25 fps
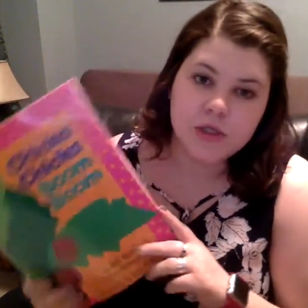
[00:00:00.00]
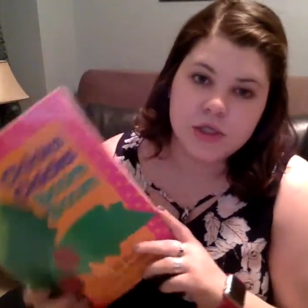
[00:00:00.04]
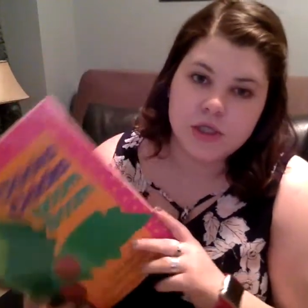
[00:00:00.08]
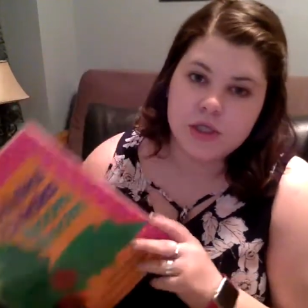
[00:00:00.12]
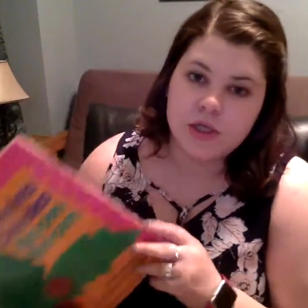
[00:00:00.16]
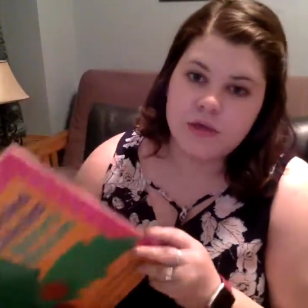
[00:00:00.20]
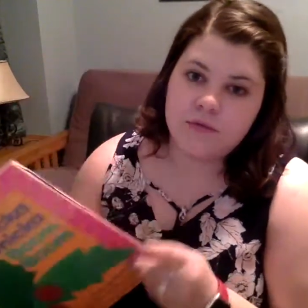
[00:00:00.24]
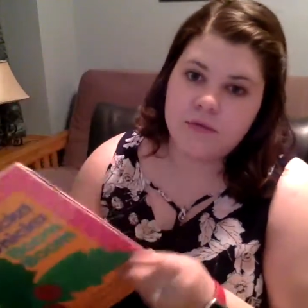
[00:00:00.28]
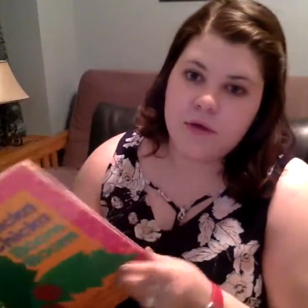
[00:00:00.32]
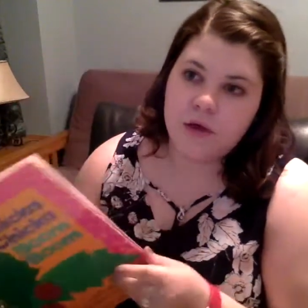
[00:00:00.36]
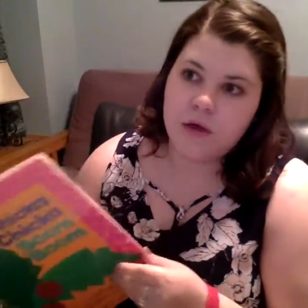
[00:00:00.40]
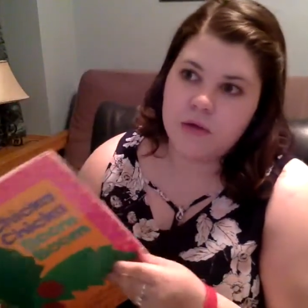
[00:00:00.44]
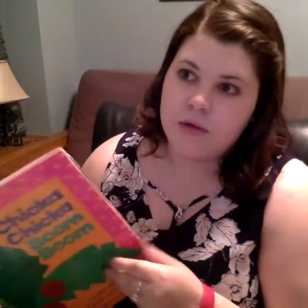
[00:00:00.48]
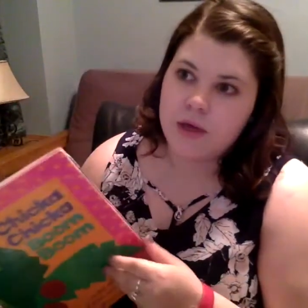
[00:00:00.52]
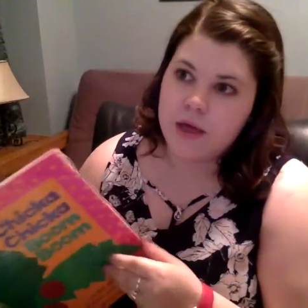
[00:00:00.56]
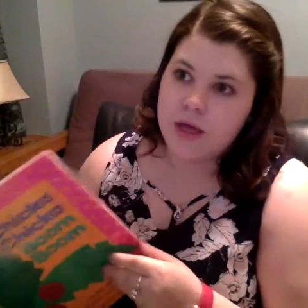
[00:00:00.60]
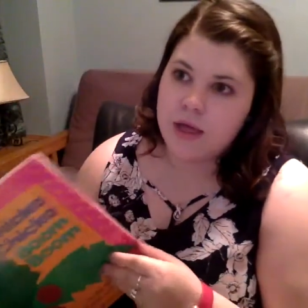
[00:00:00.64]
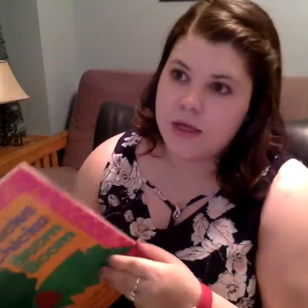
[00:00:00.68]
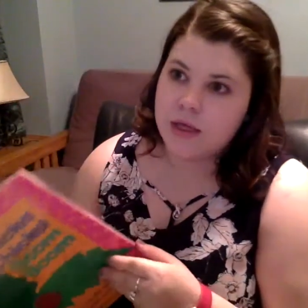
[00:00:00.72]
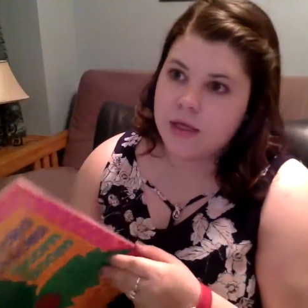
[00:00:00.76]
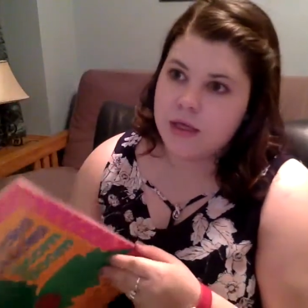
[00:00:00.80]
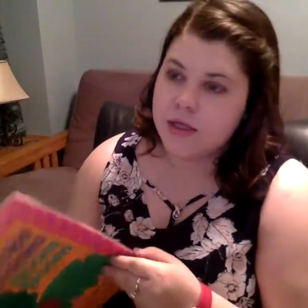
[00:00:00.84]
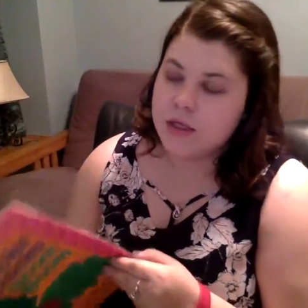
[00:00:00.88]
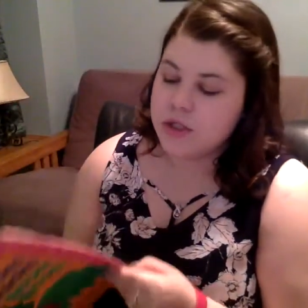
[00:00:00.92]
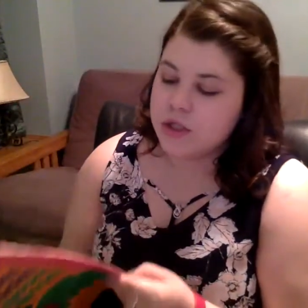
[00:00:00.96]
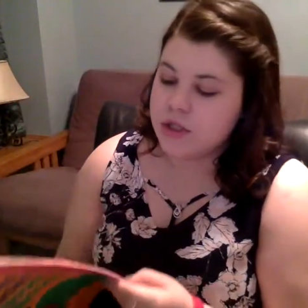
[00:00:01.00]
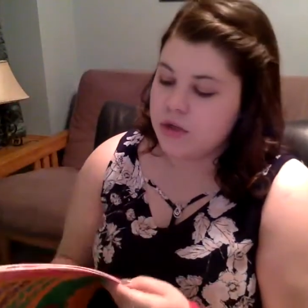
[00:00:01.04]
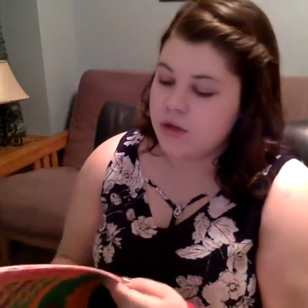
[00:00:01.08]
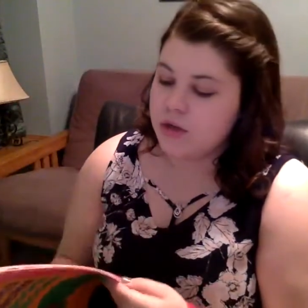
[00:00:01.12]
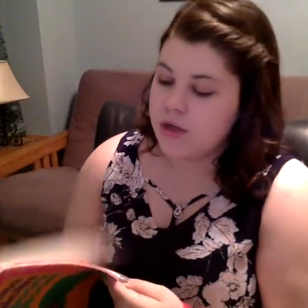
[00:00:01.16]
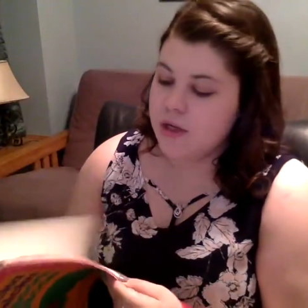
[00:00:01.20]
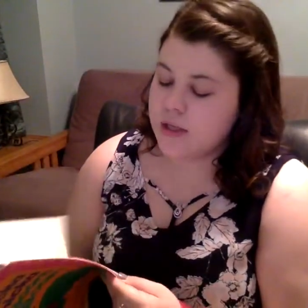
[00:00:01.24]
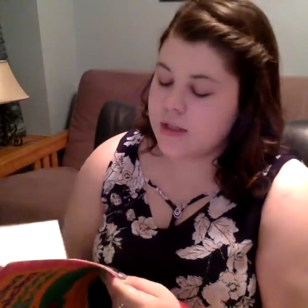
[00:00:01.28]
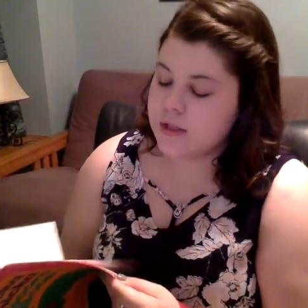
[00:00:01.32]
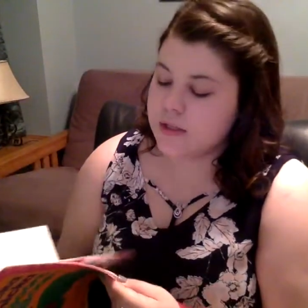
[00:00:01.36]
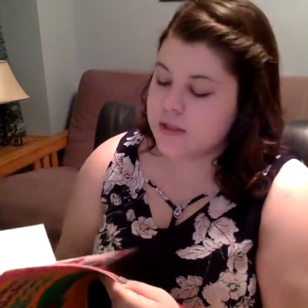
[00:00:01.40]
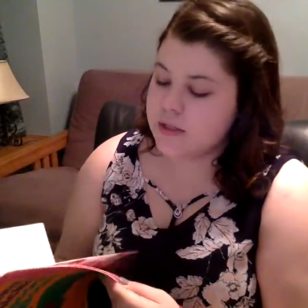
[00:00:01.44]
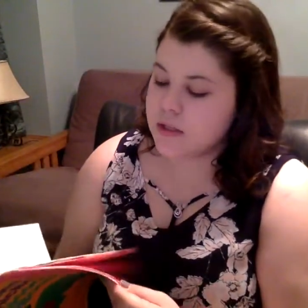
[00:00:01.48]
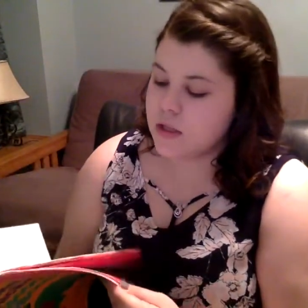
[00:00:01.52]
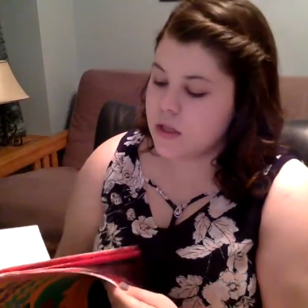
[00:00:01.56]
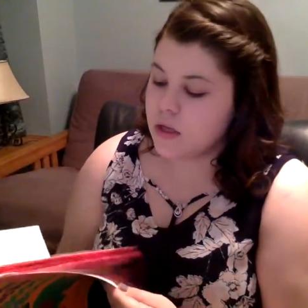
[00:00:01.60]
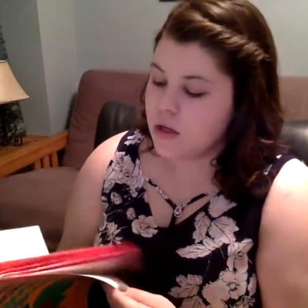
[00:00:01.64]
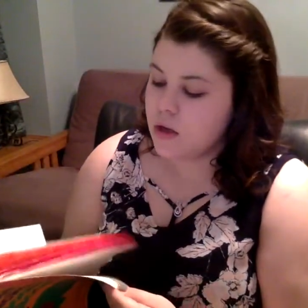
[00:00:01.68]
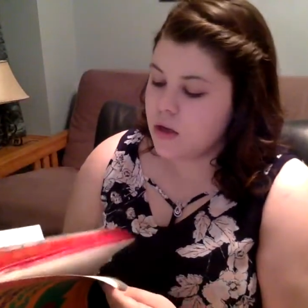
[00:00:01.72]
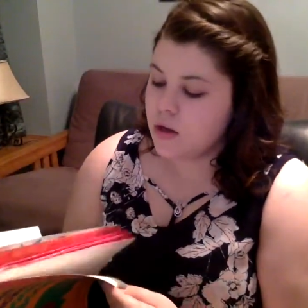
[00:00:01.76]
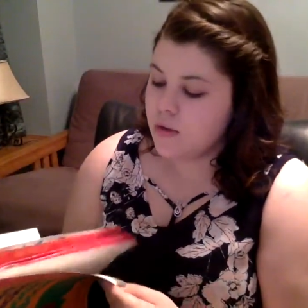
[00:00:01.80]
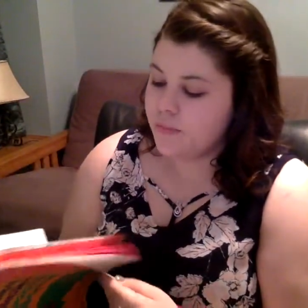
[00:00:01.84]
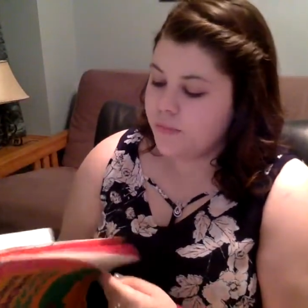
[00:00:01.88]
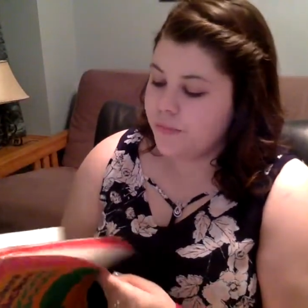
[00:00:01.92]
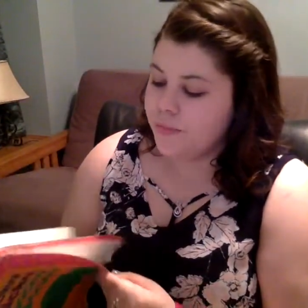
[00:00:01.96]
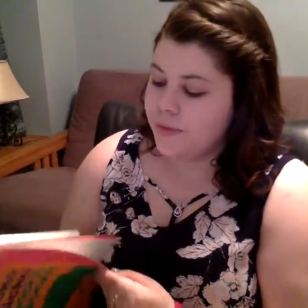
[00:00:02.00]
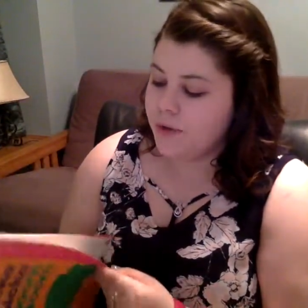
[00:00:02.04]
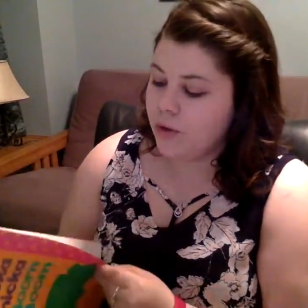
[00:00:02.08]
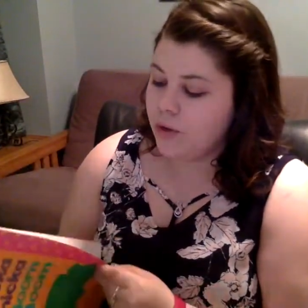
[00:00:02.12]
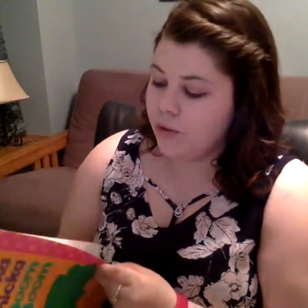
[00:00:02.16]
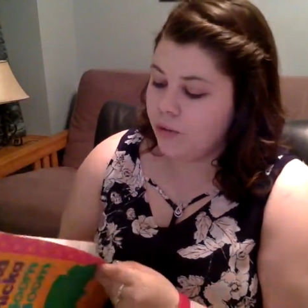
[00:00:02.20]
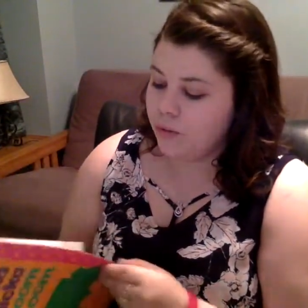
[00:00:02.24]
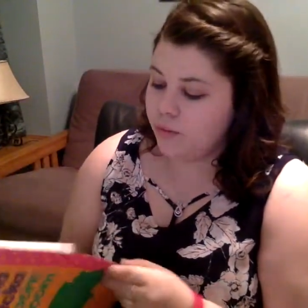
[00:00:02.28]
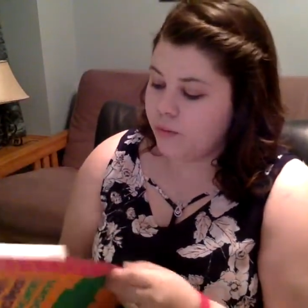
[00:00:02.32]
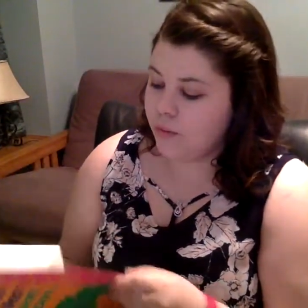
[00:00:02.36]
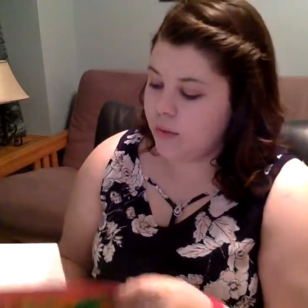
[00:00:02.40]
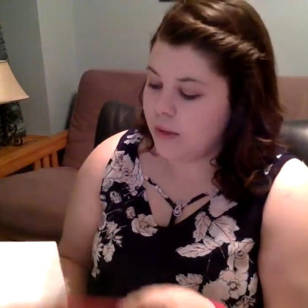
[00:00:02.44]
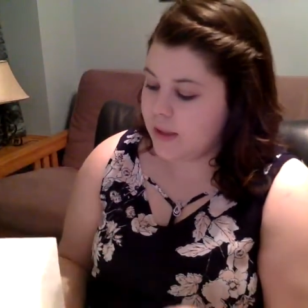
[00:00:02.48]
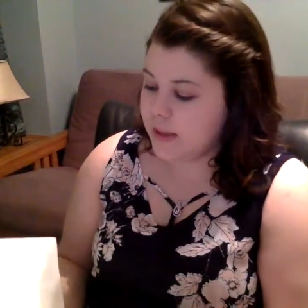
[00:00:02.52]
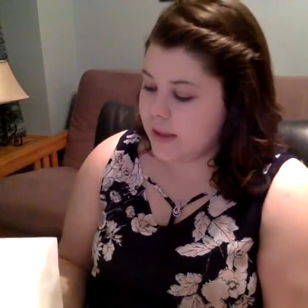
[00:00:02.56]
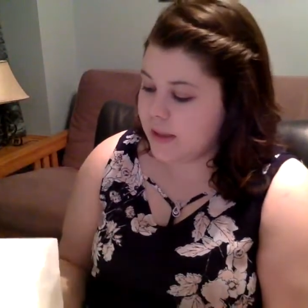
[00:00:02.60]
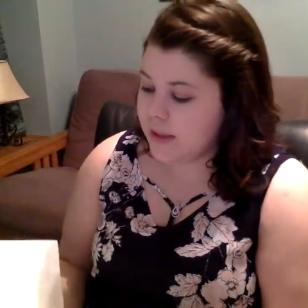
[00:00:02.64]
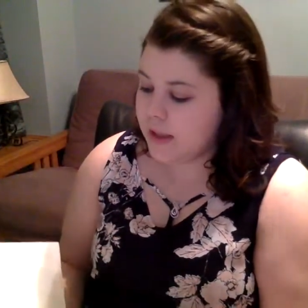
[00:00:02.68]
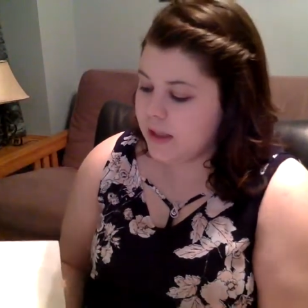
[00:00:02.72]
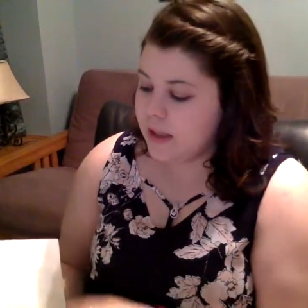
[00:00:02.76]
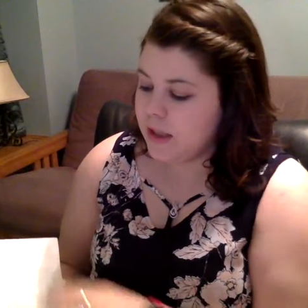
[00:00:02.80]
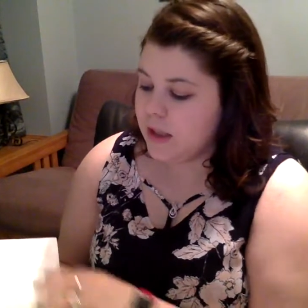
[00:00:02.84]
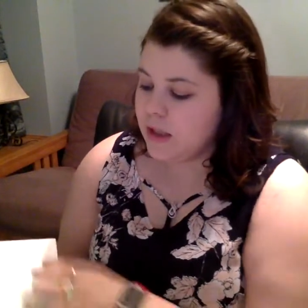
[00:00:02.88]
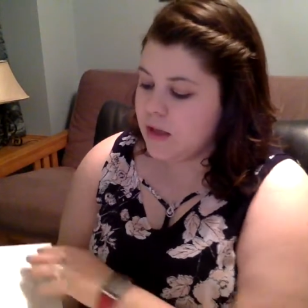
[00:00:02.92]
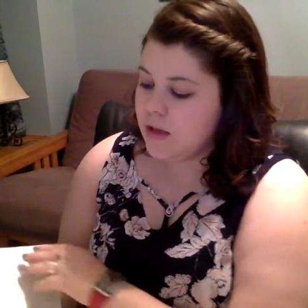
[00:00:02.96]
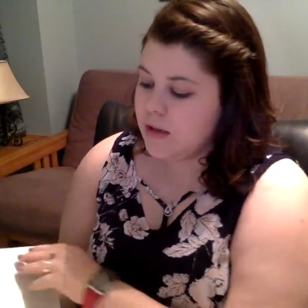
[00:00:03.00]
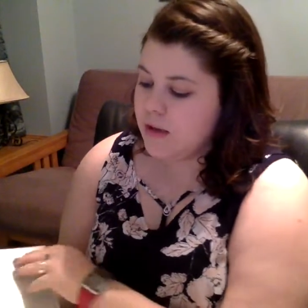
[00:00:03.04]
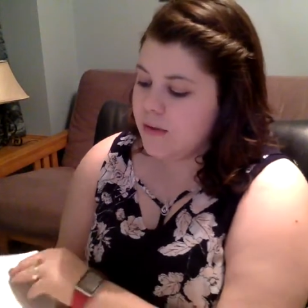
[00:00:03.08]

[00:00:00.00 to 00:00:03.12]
She felt like students really,